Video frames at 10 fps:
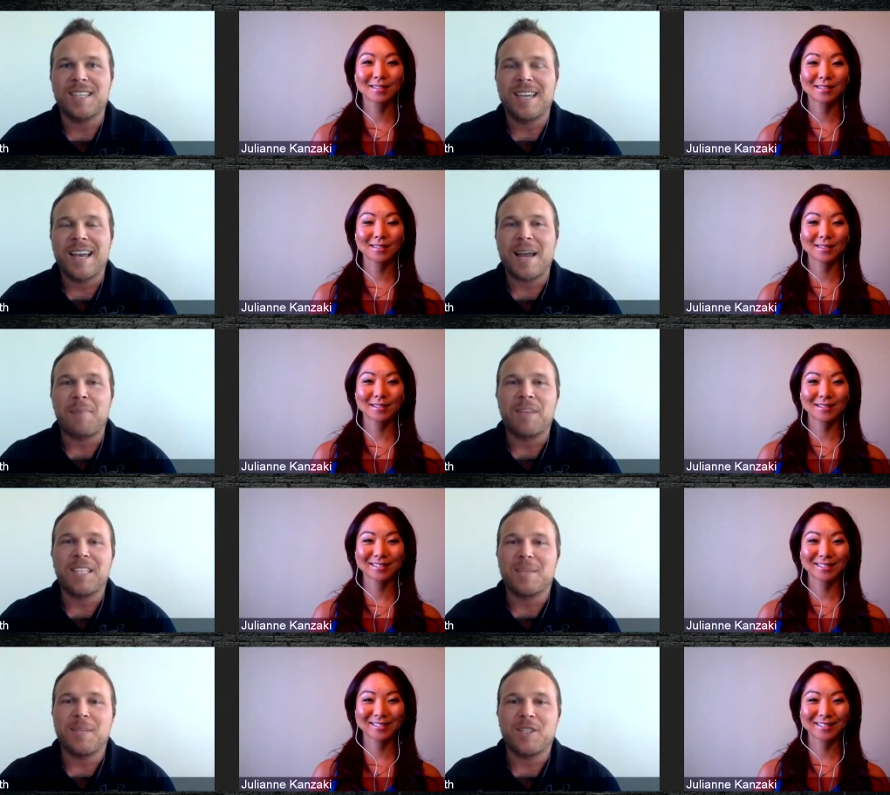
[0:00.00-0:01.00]
Speaker 1: And I'm
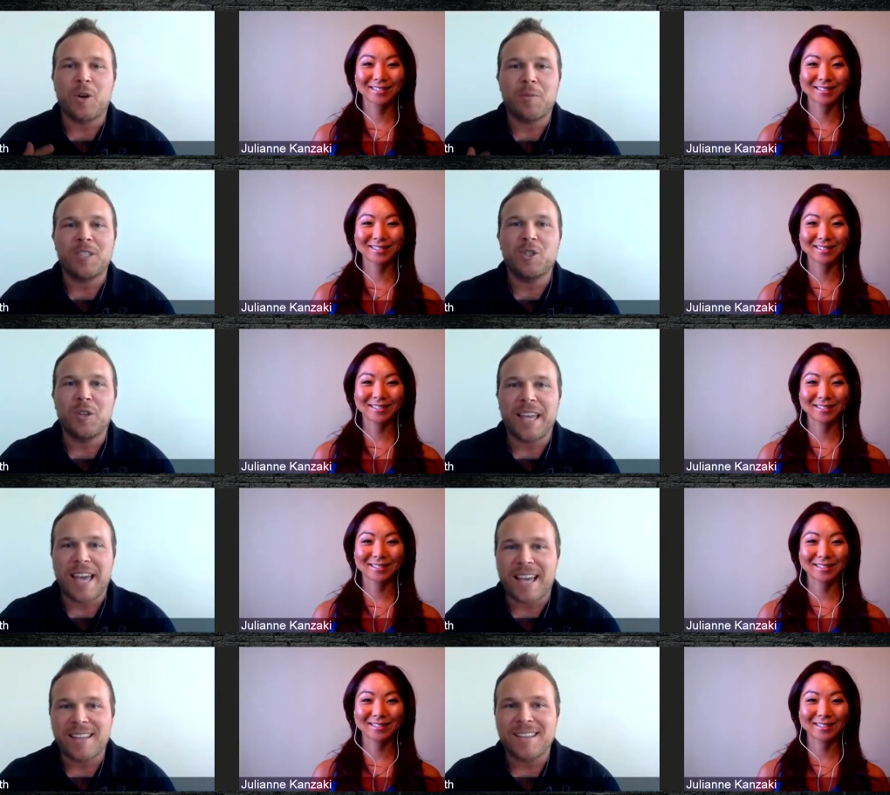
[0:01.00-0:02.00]
pleased to be joined with
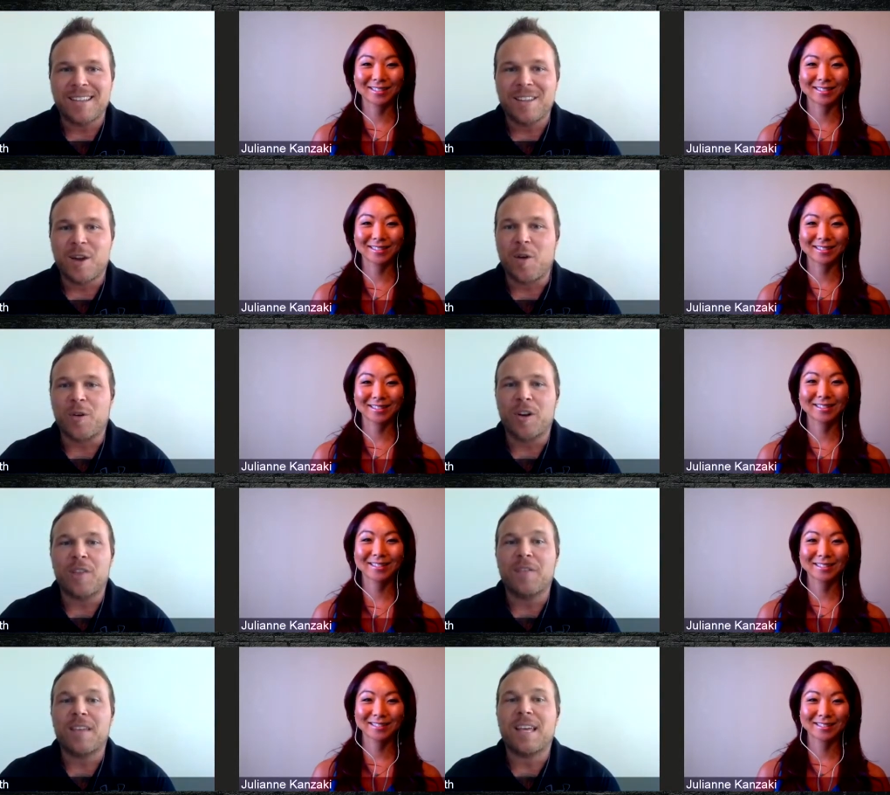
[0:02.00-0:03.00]
Julianne, the owner
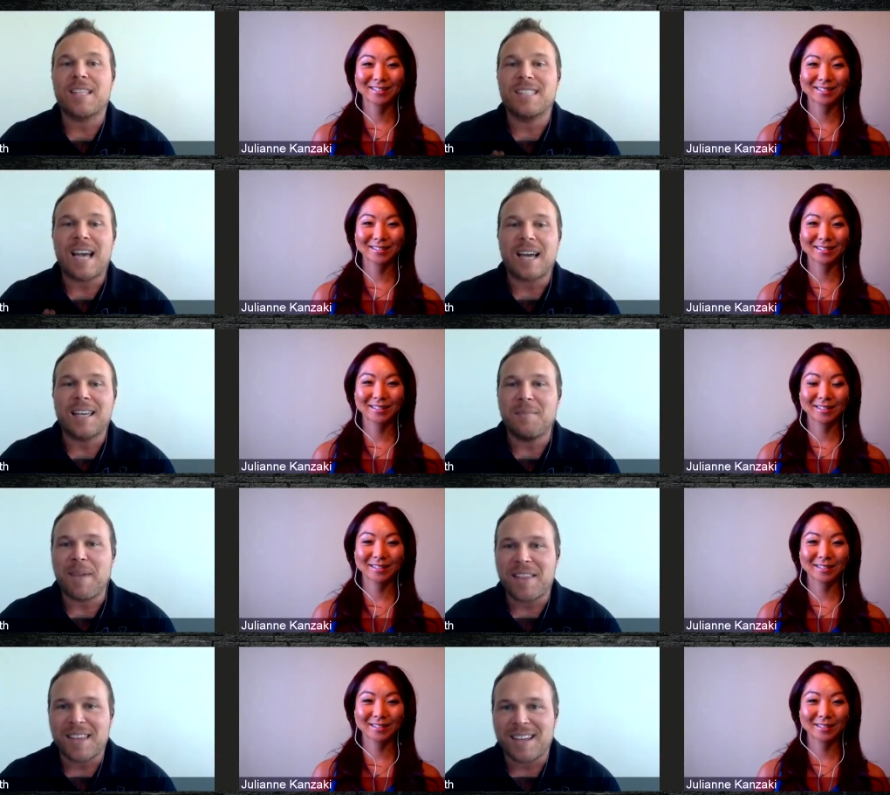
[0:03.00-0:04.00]
of Kanzaki
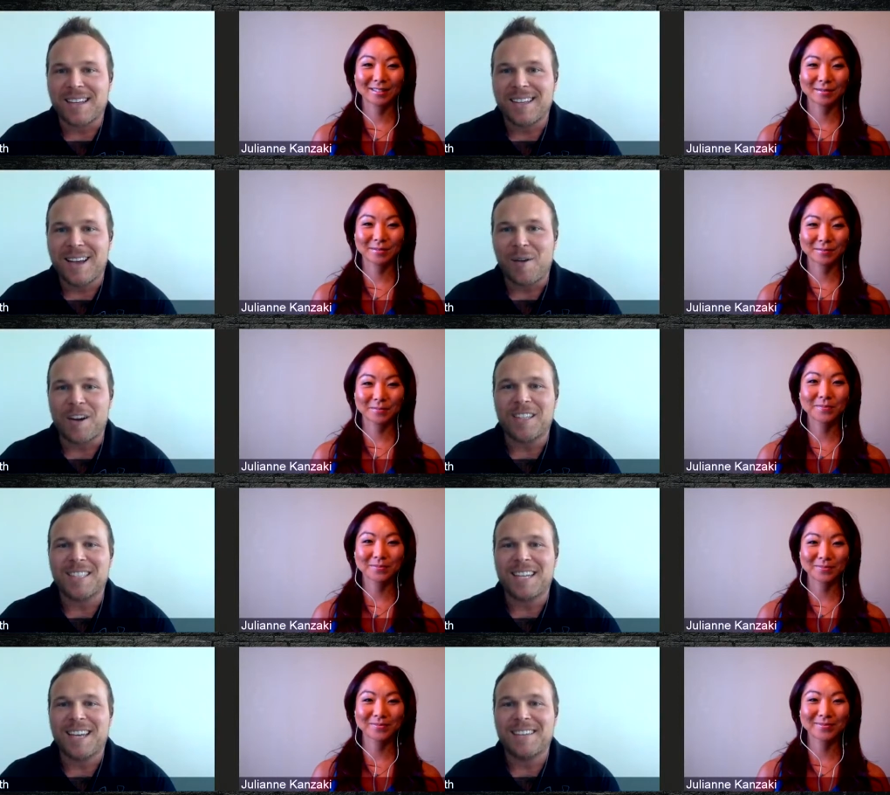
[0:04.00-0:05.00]
Method. How are you
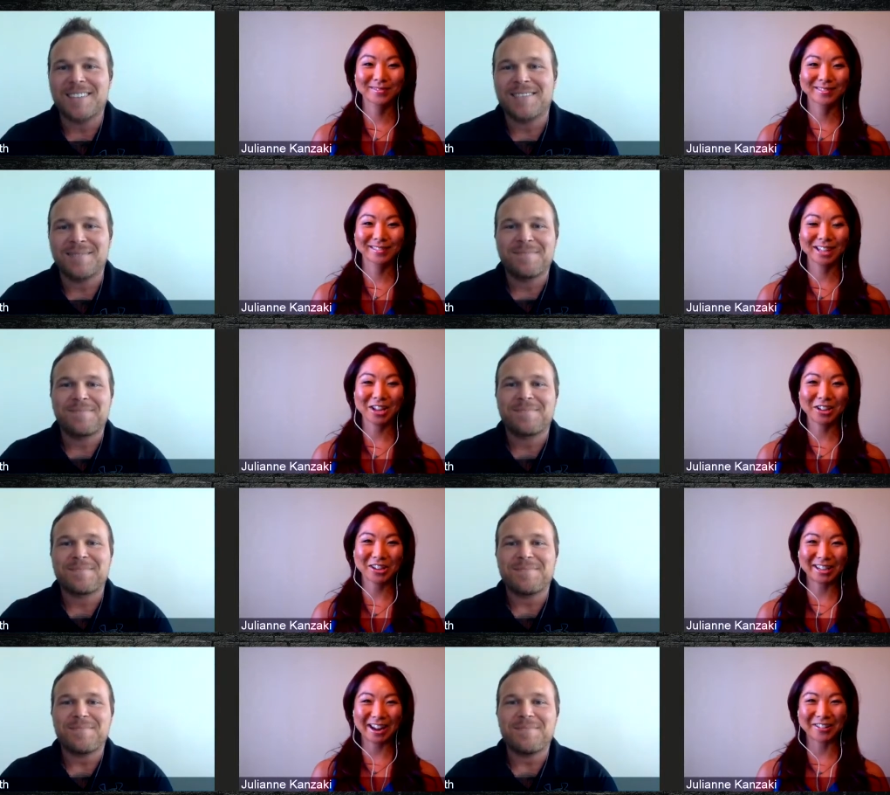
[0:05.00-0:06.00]
today?
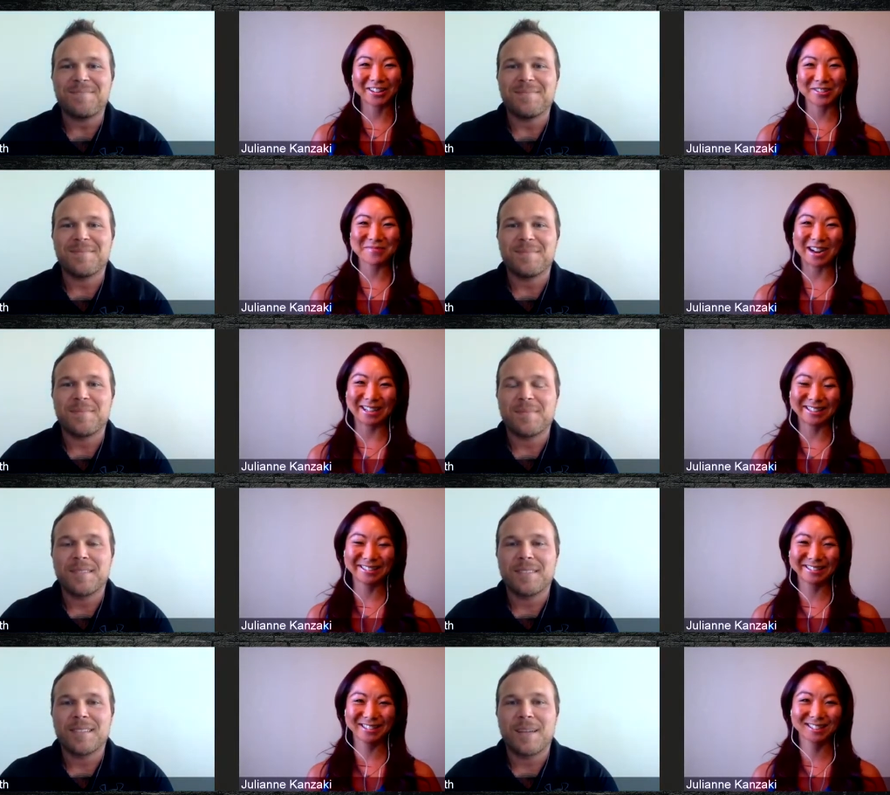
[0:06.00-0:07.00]
Speaker 2: Good. How are you, Brad?
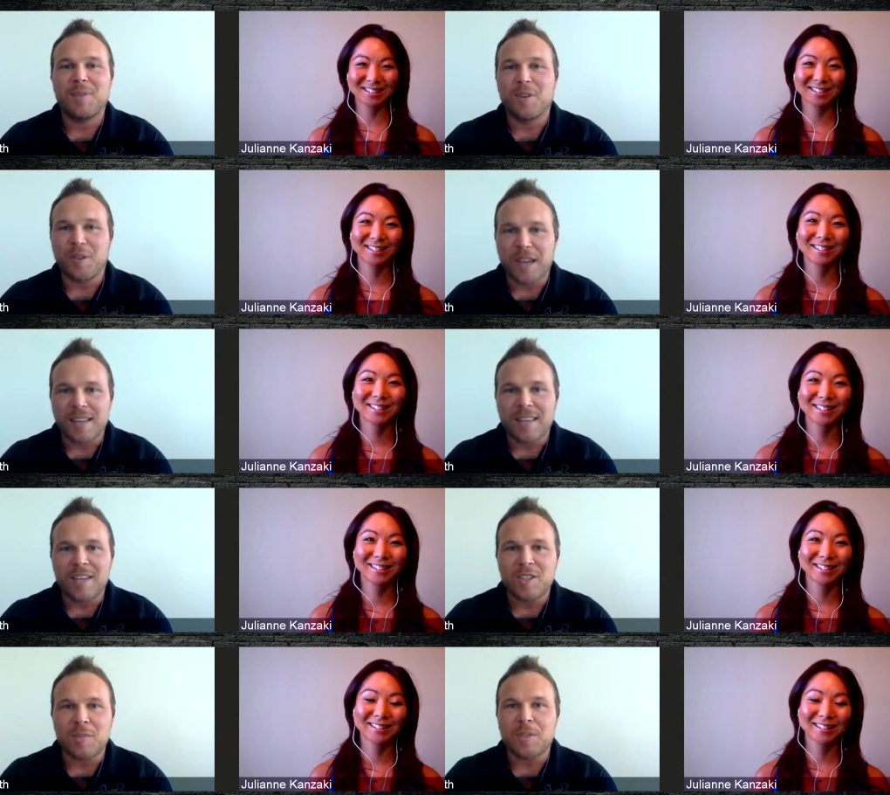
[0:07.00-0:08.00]
Speaker 1: I'm doing great. Thank
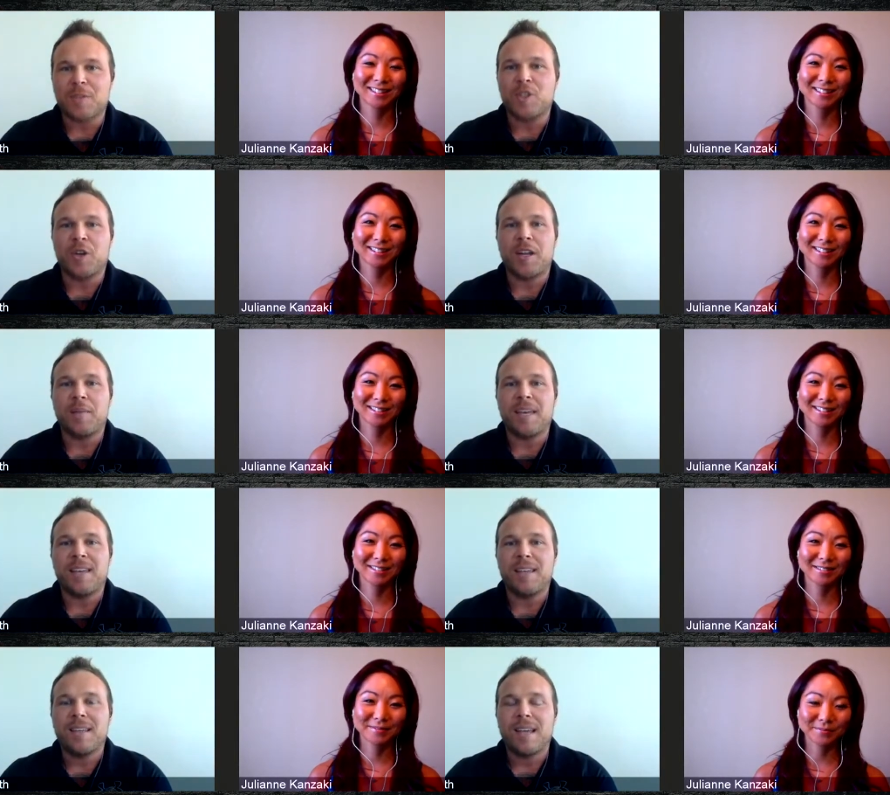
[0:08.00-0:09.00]
you so much for joining
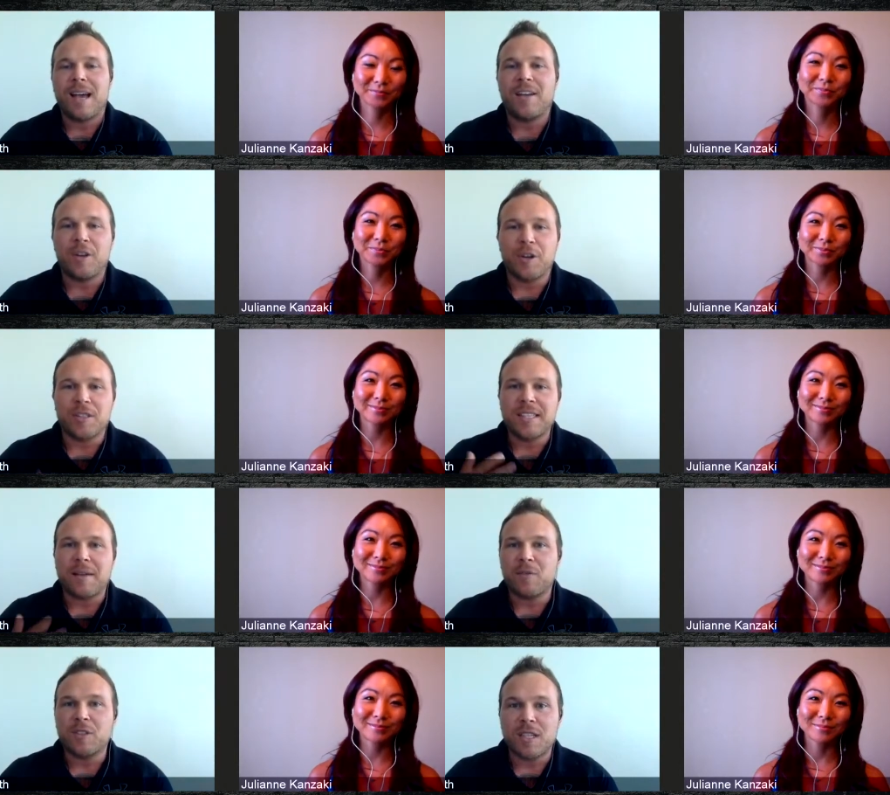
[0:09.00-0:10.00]
me. I know you're in
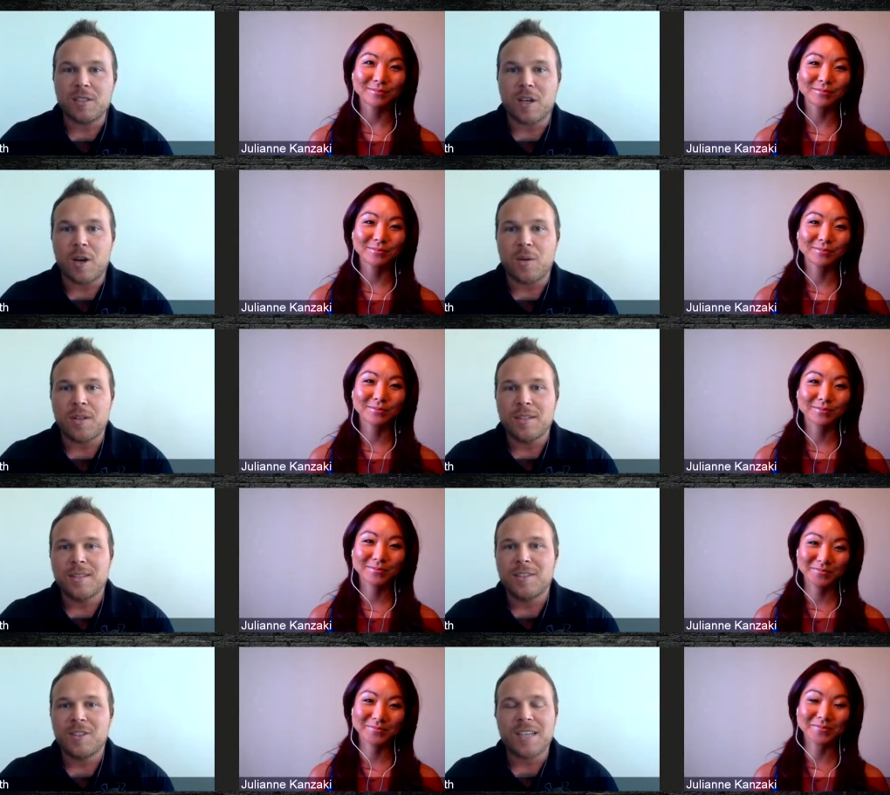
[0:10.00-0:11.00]
San Francisco.
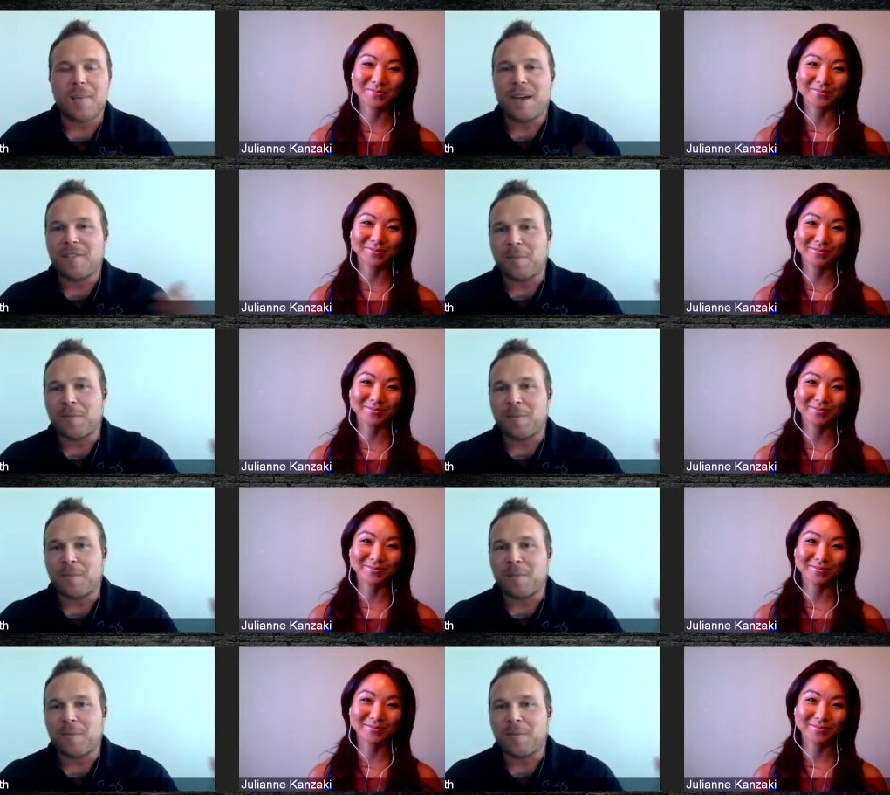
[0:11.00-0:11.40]
You just got back from